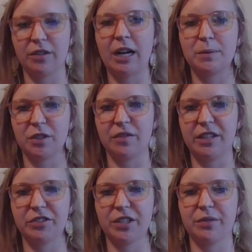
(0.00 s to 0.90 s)

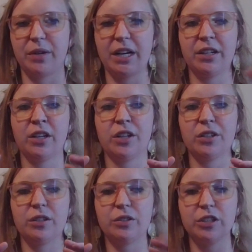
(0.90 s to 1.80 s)
observation, right?
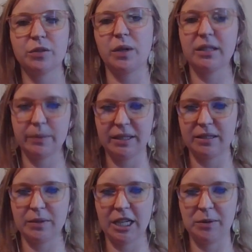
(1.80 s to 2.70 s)
You just want to spend
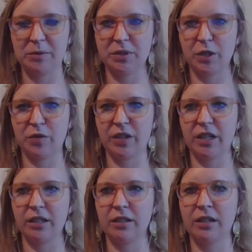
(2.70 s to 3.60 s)
some time
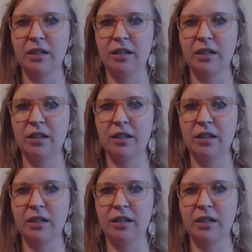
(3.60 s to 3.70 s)
observing.